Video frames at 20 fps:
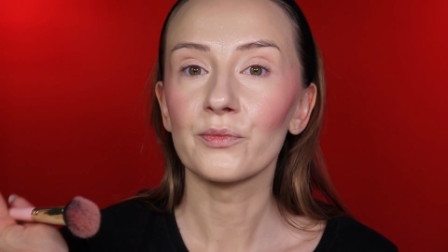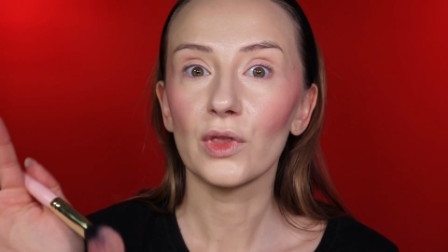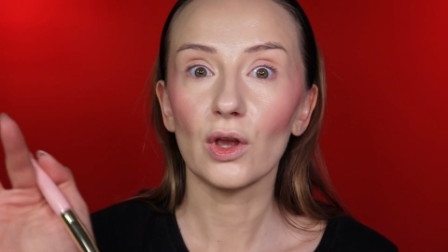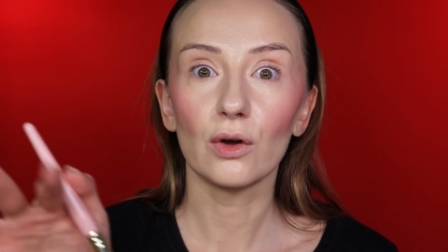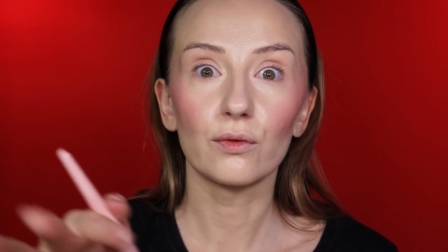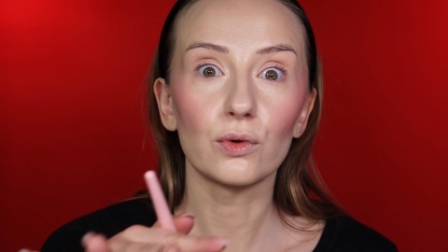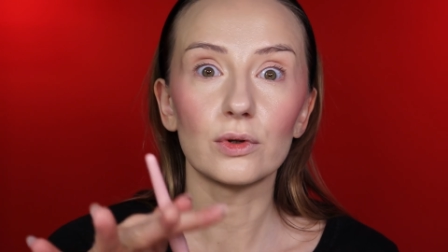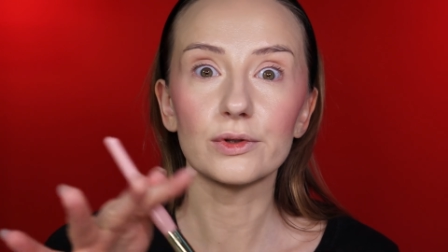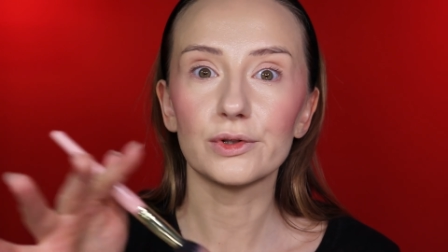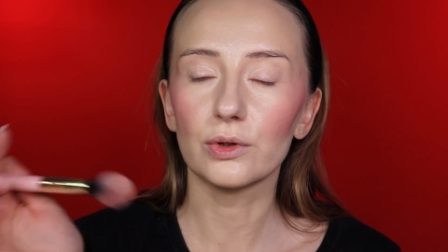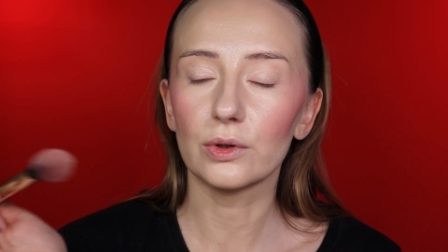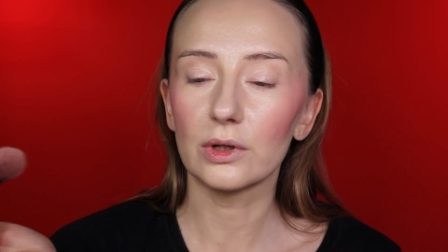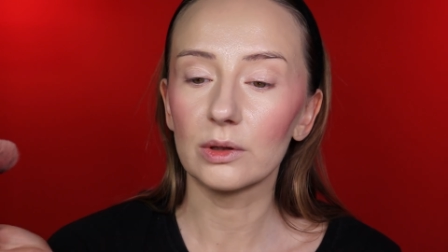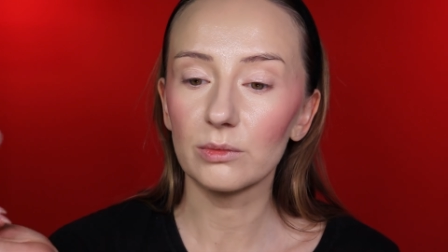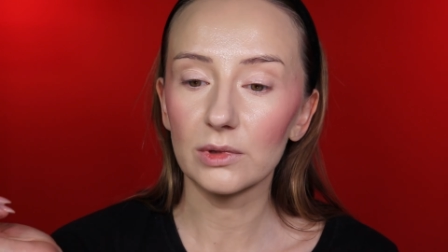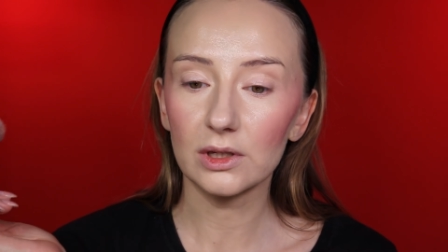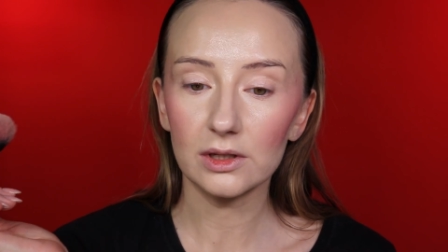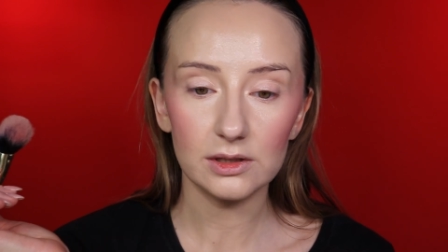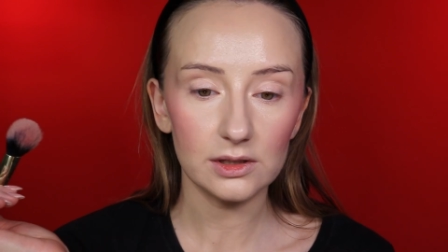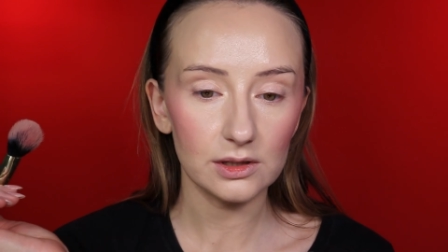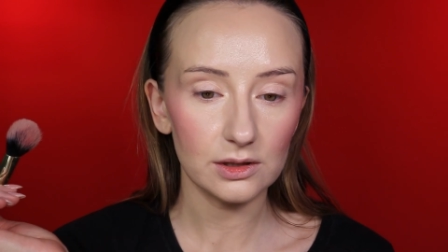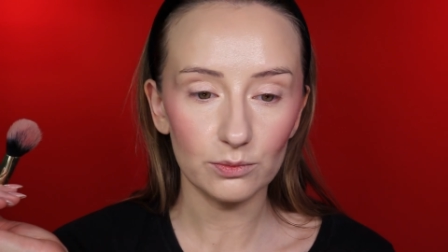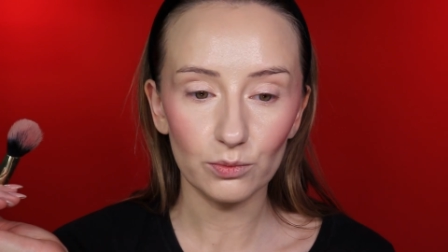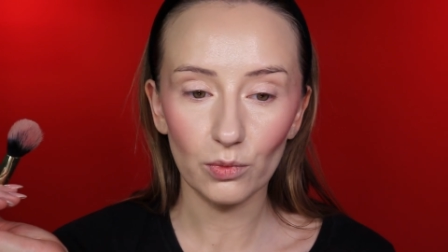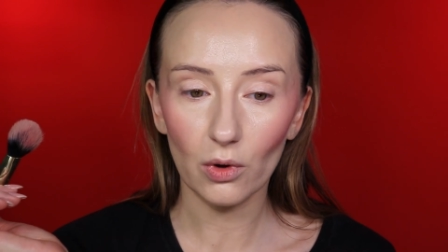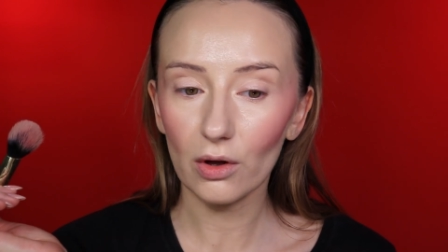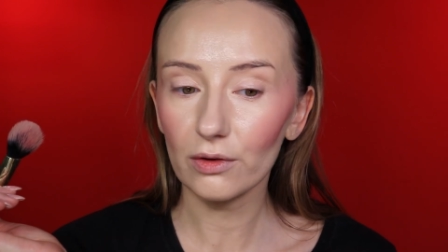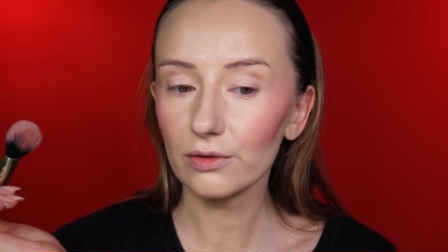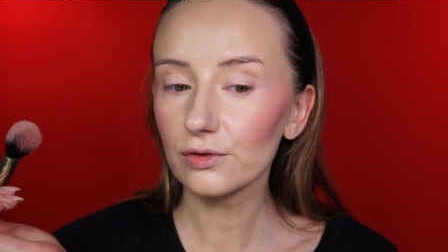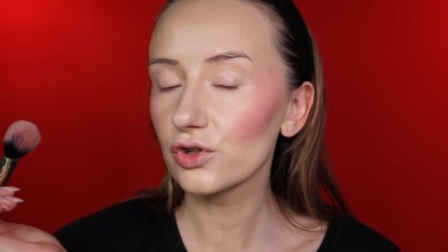Of course, you can mix
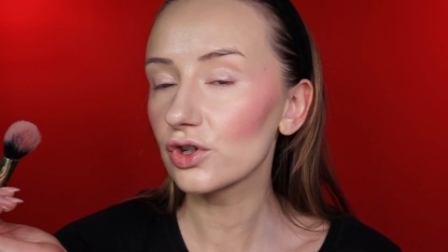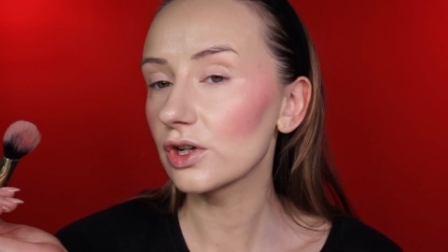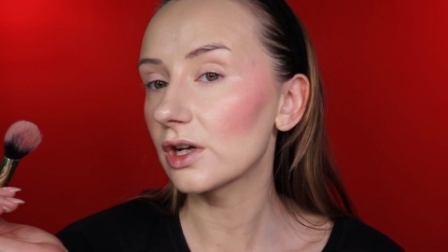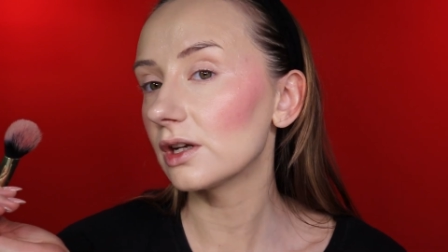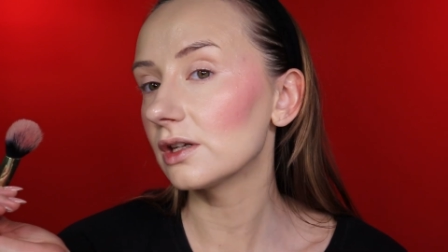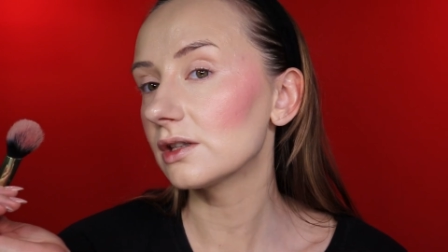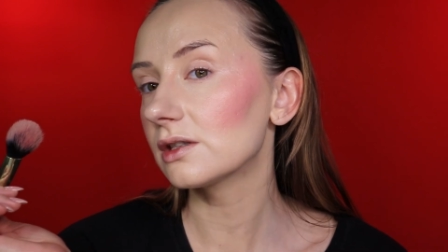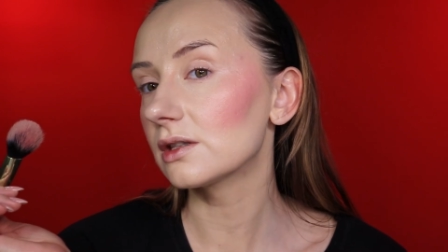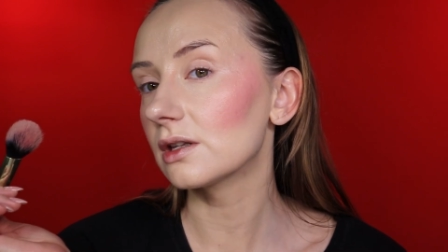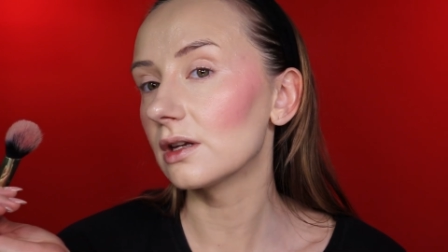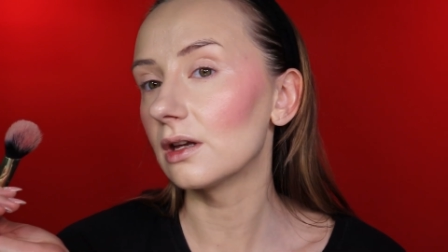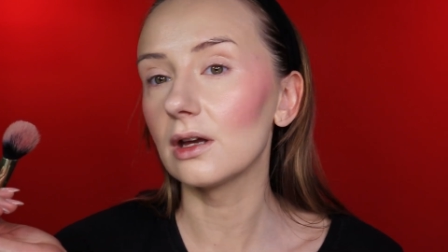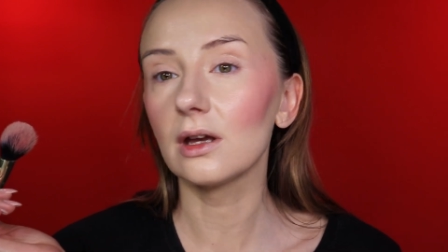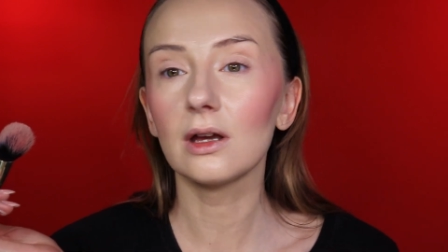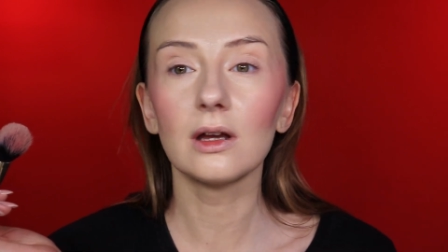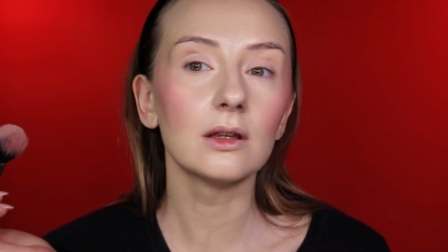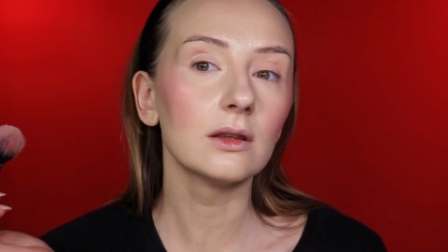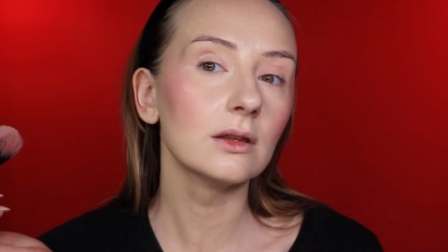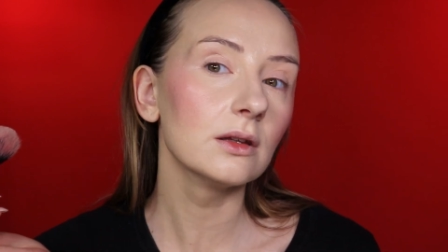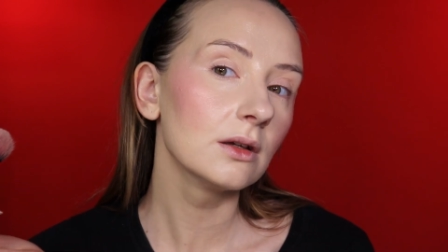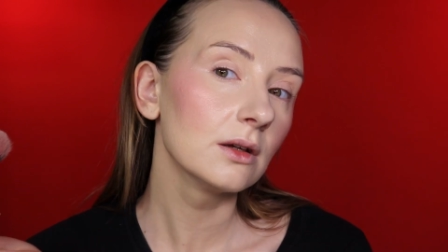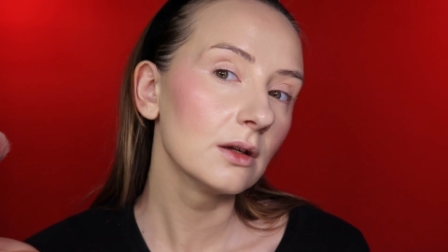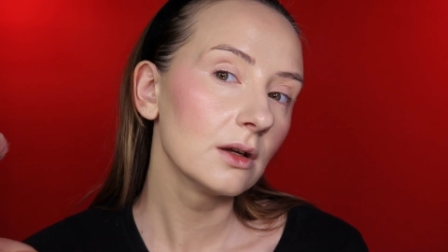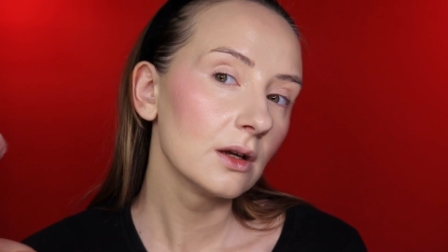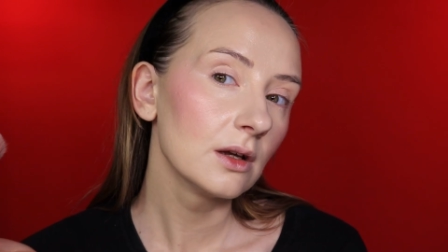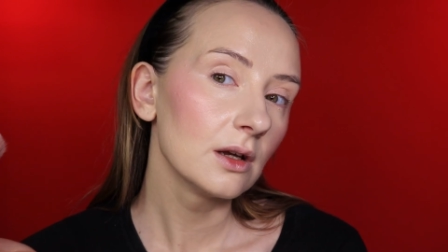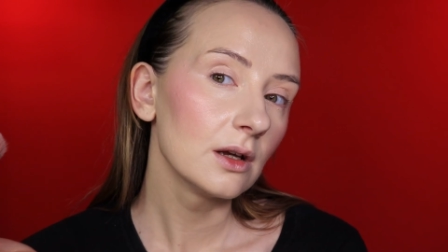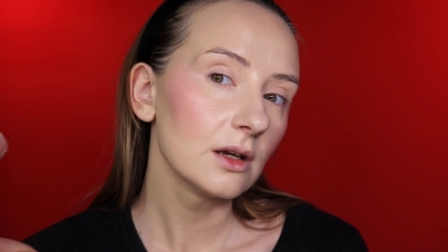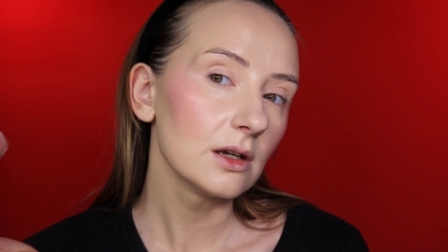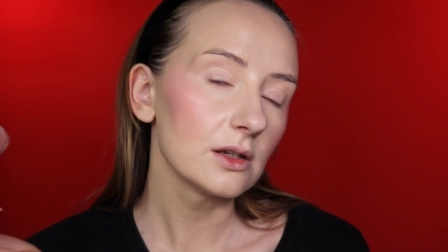both shades and
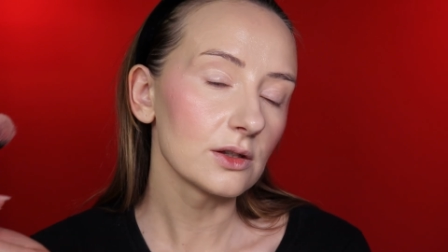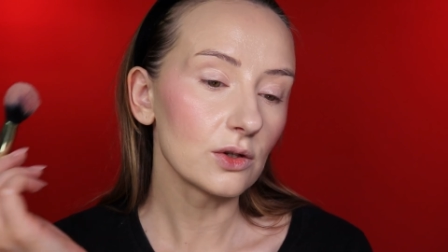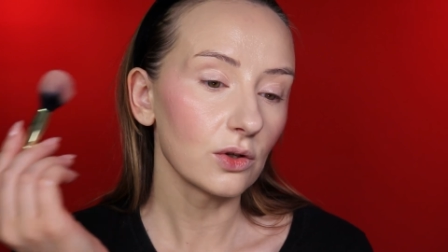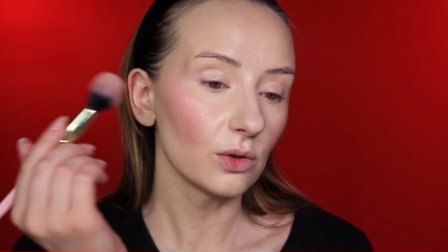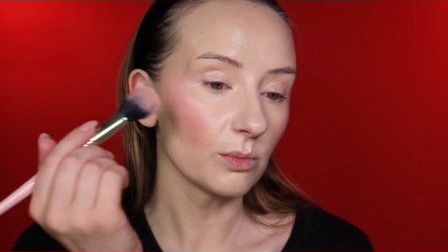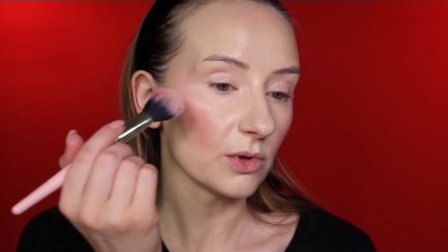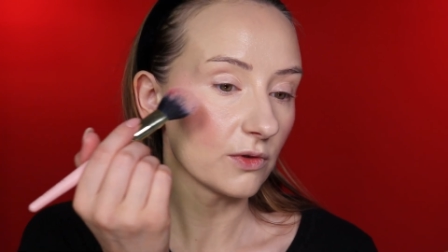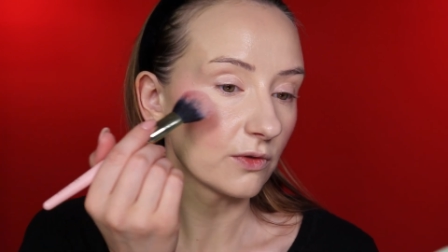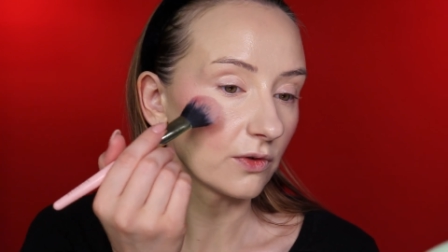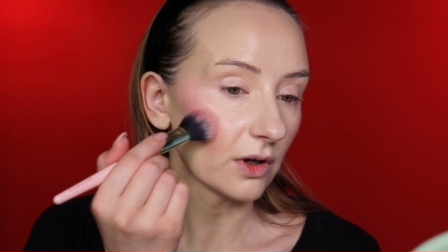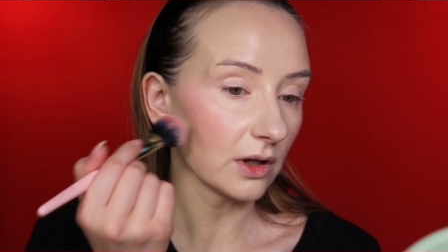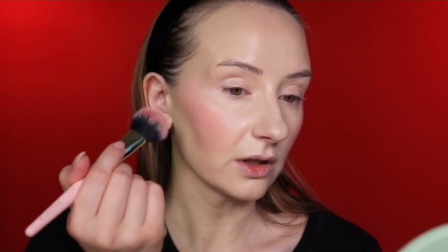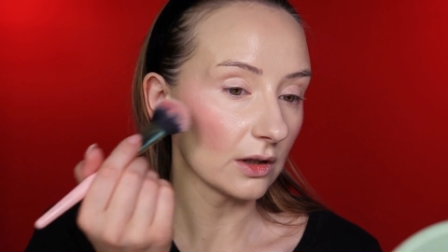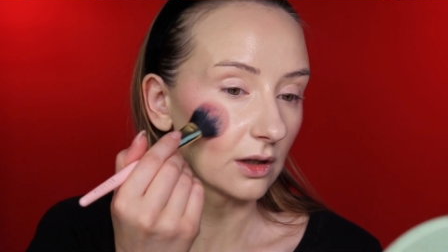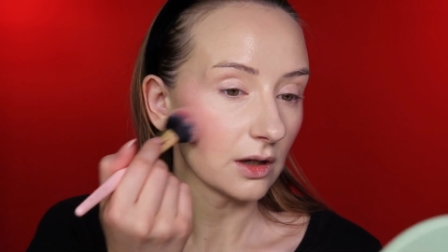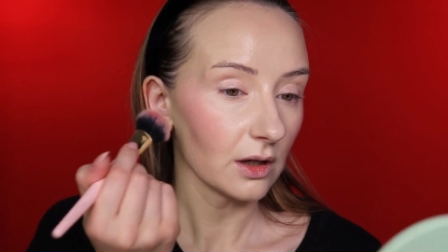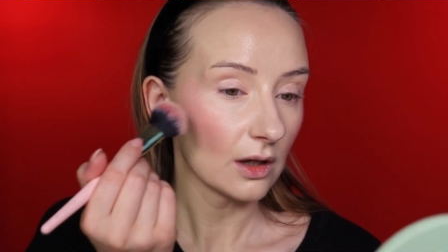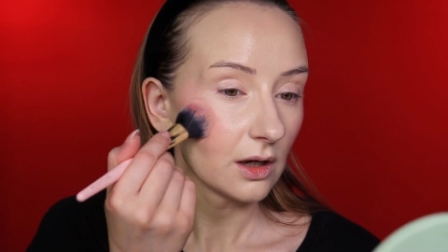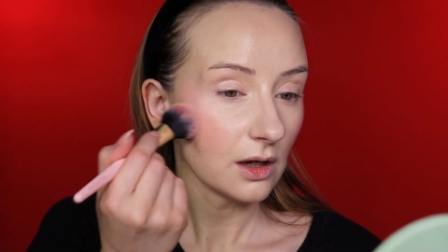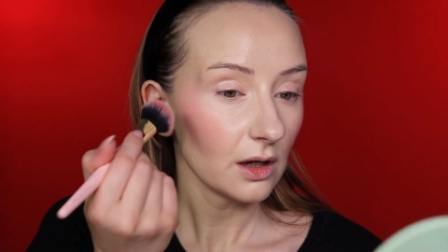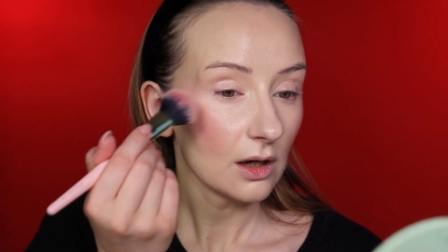it's gonna be fine.